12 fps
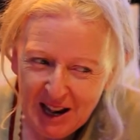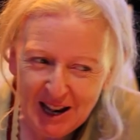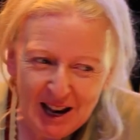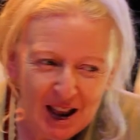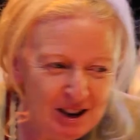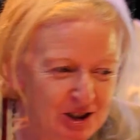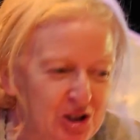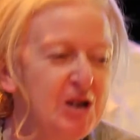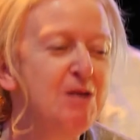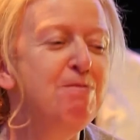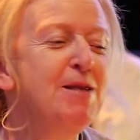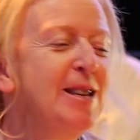Let
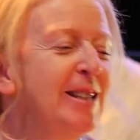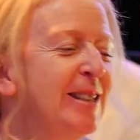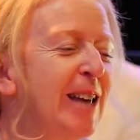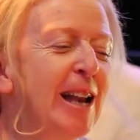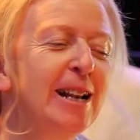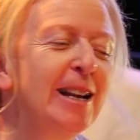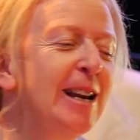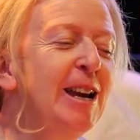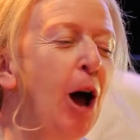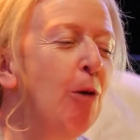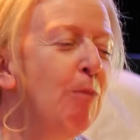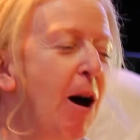ye be settling
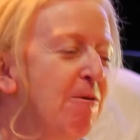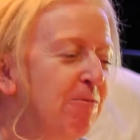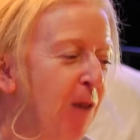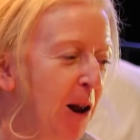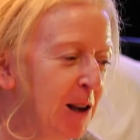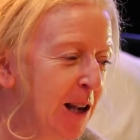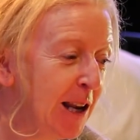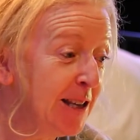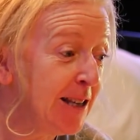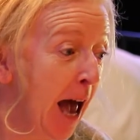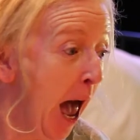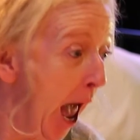now, my
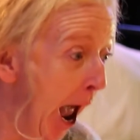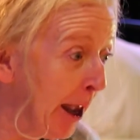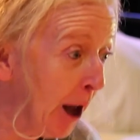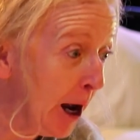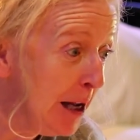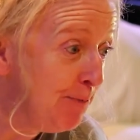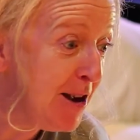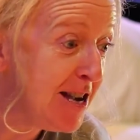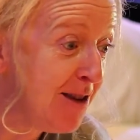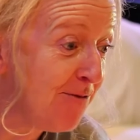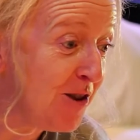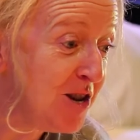fondlings, and I'll be
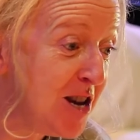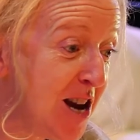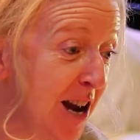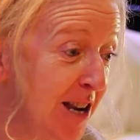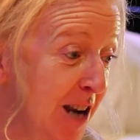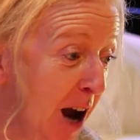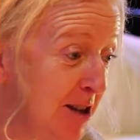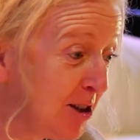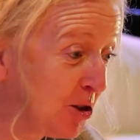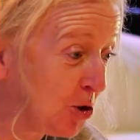giving ye a nice